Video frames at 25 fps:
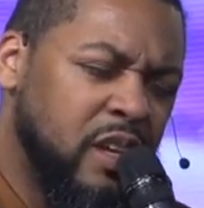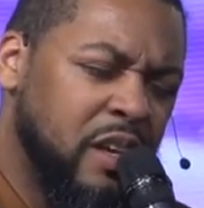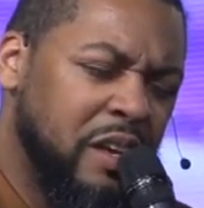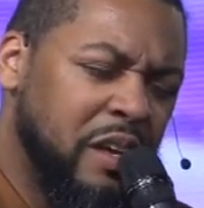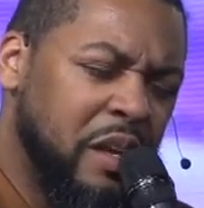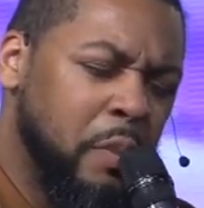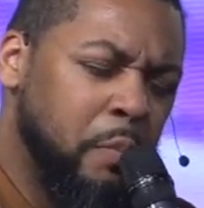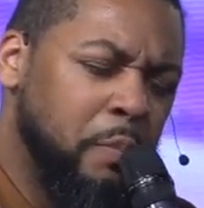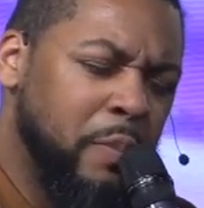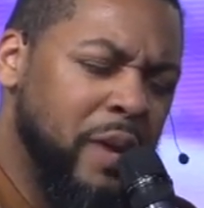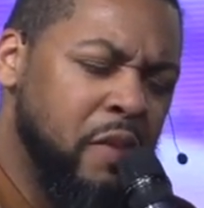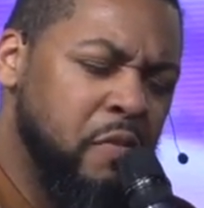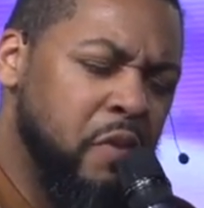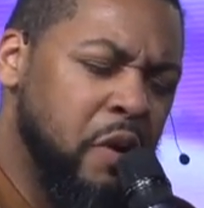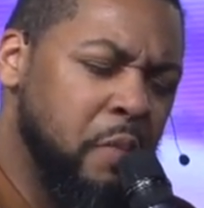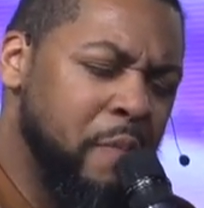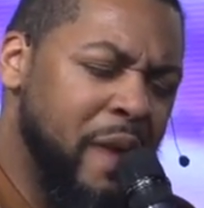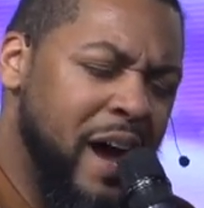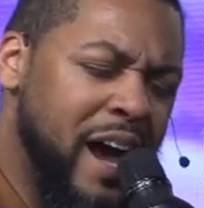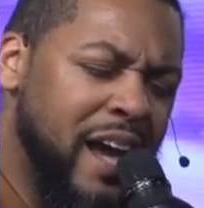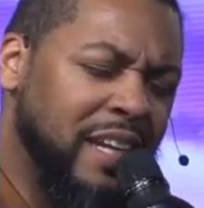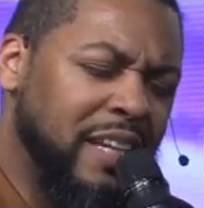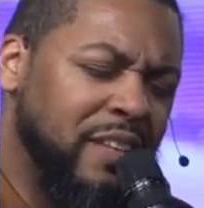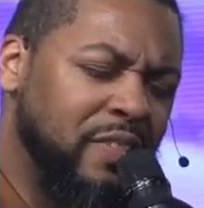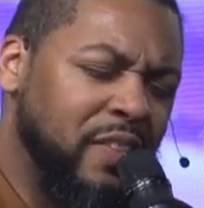Be
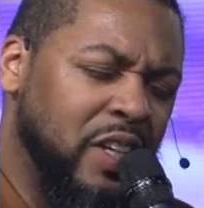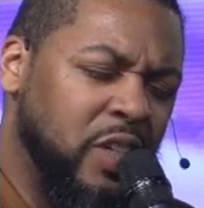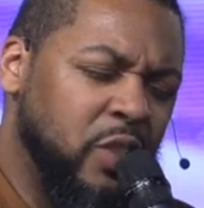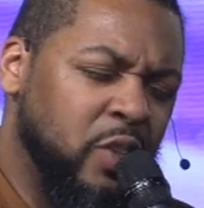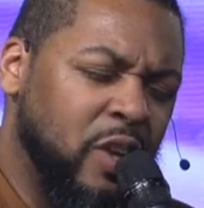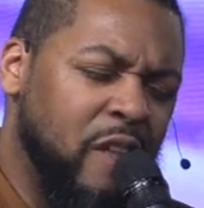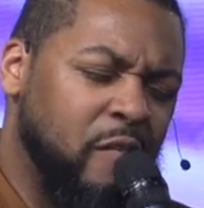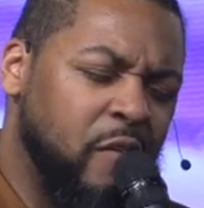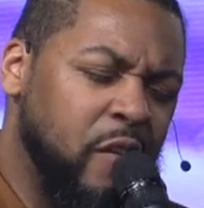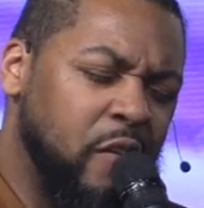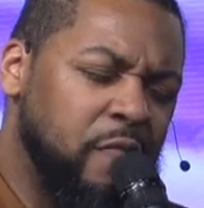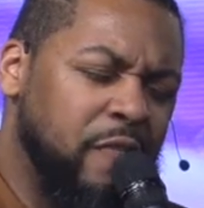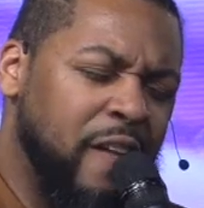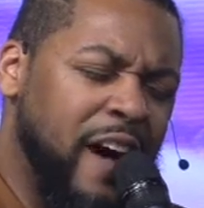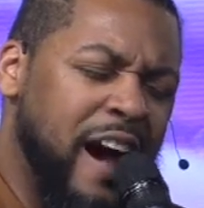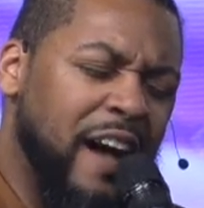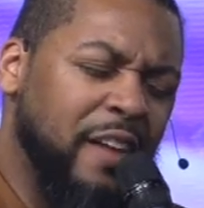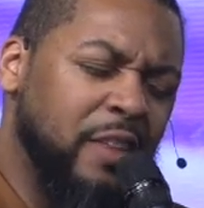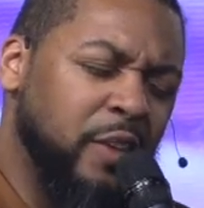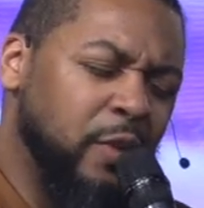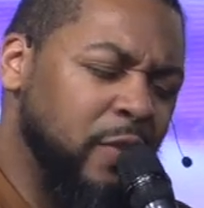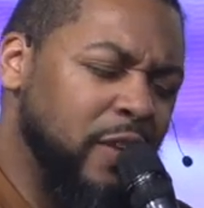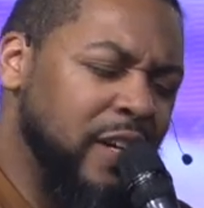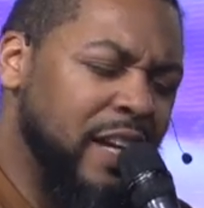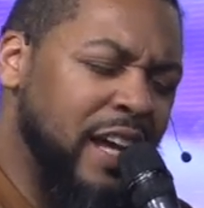reminded that you have a
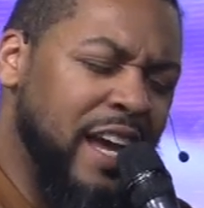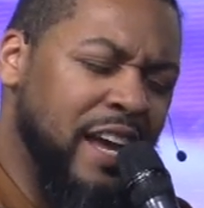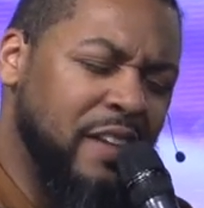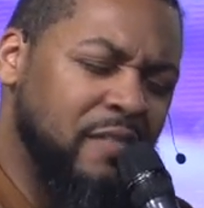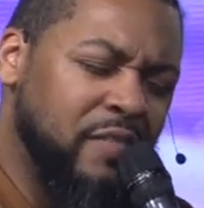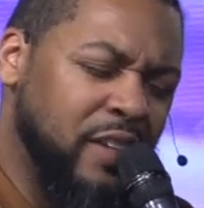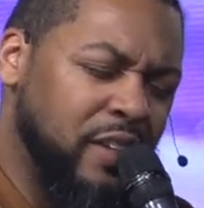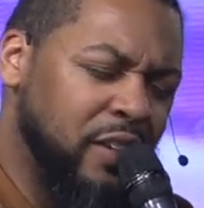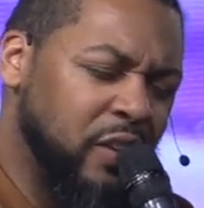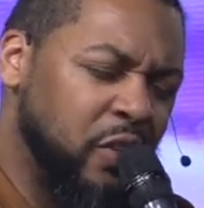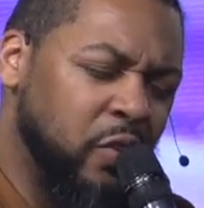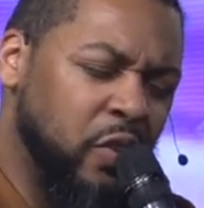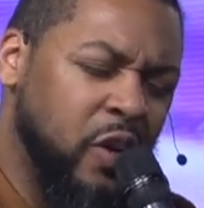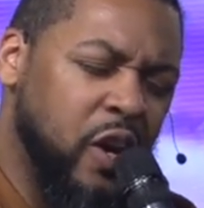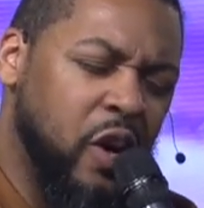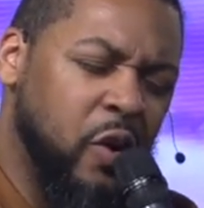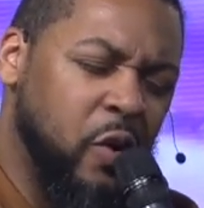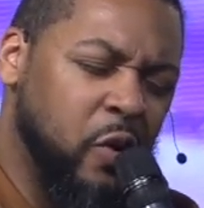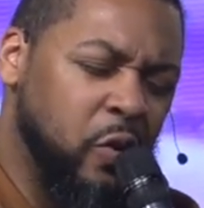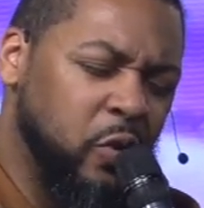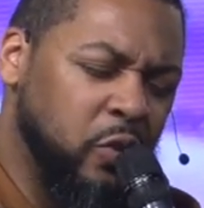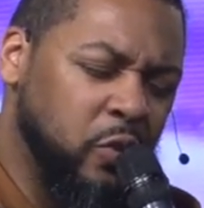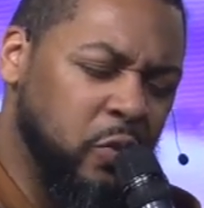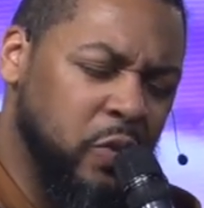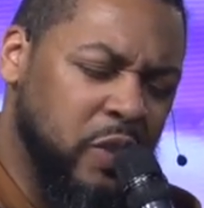Father in heaven who
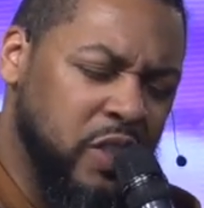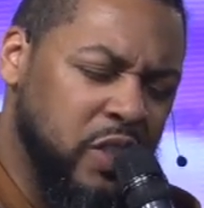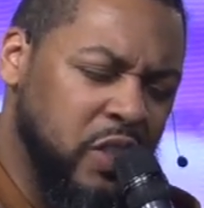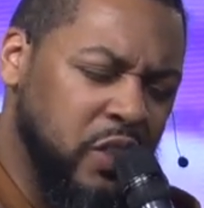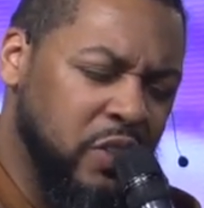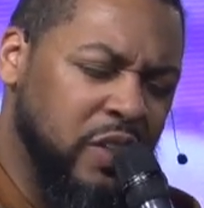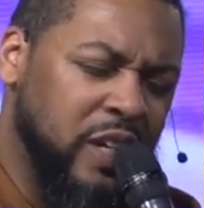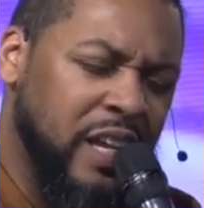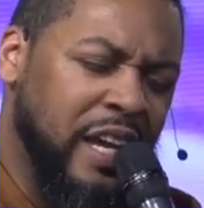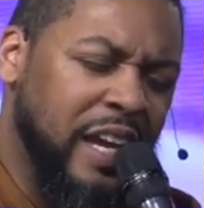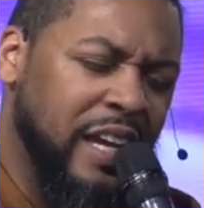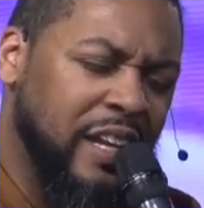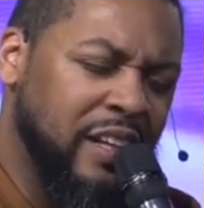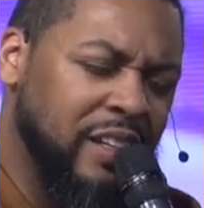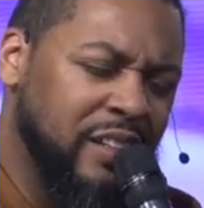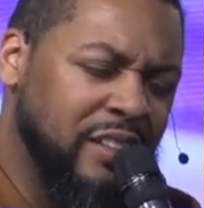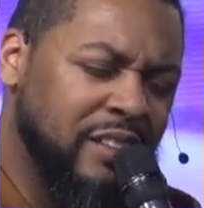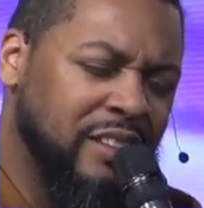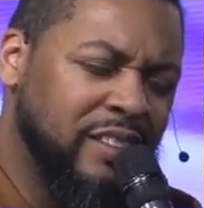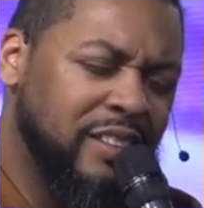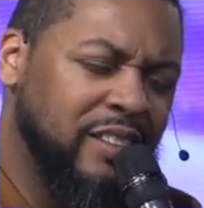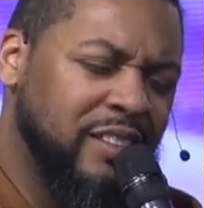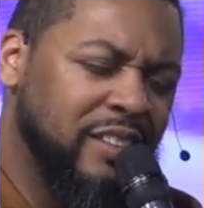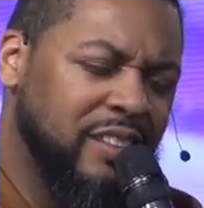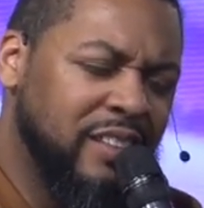knows what you need.
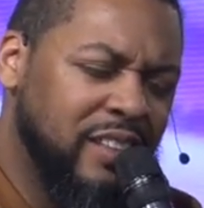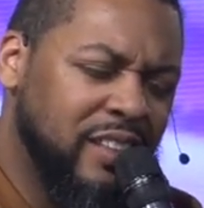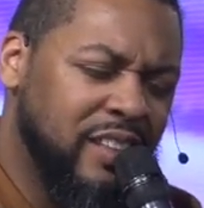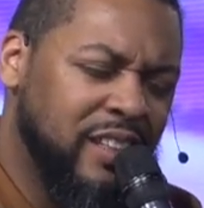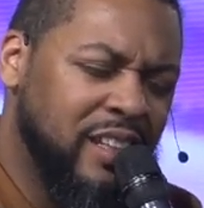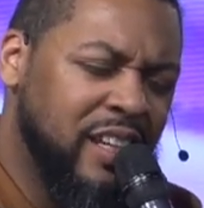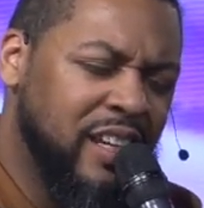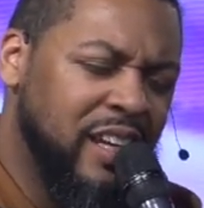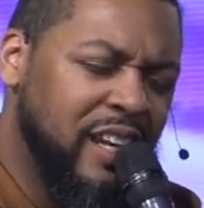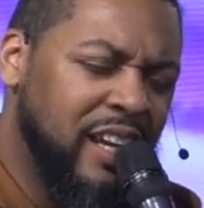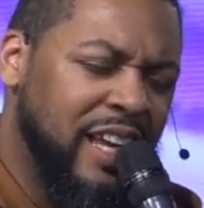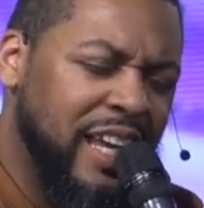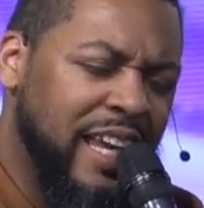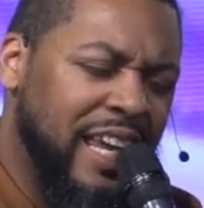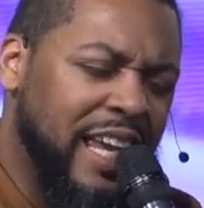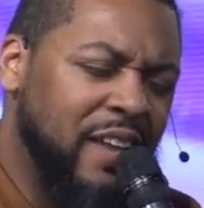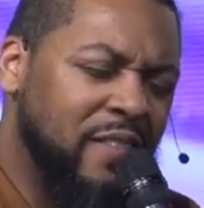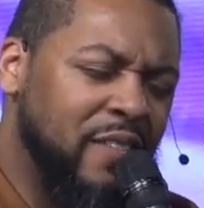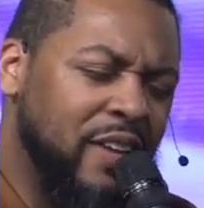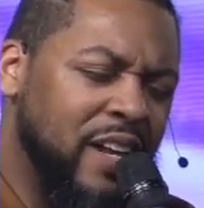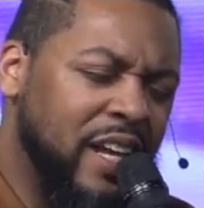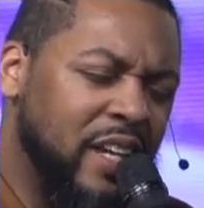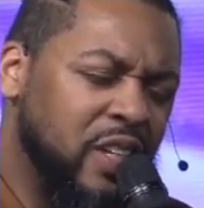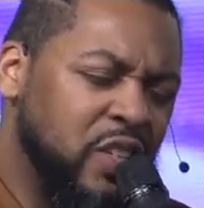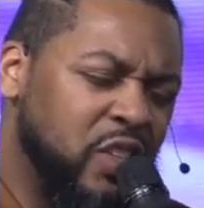Even
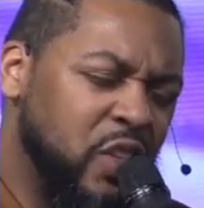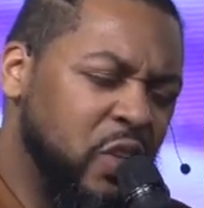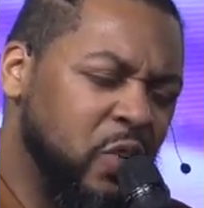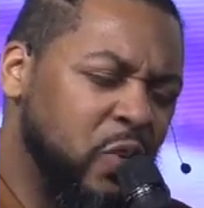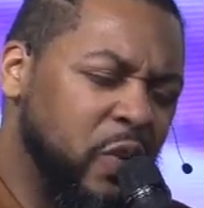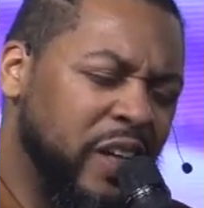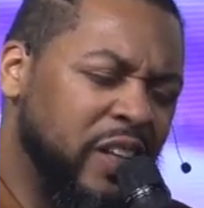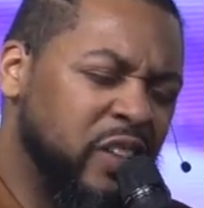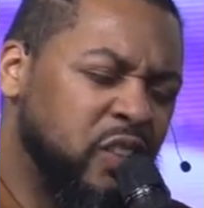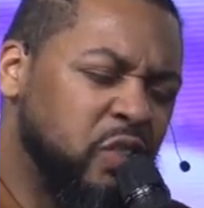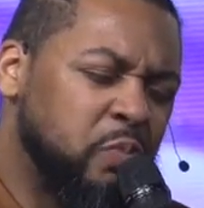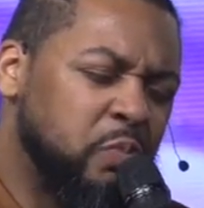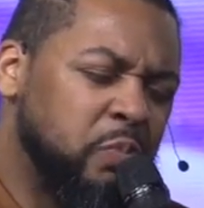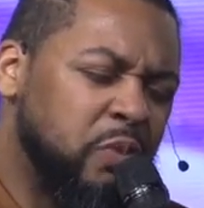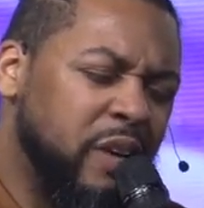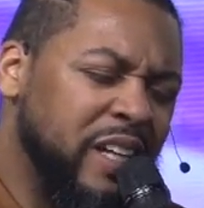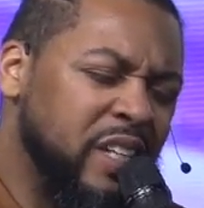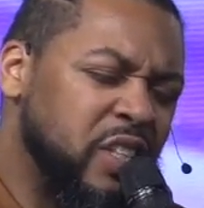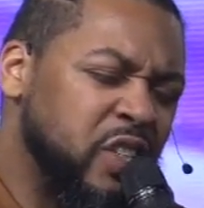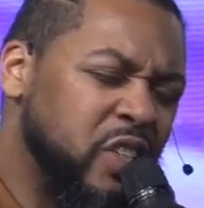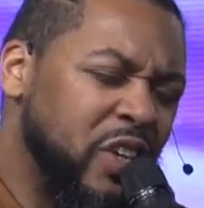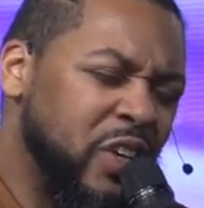as you express your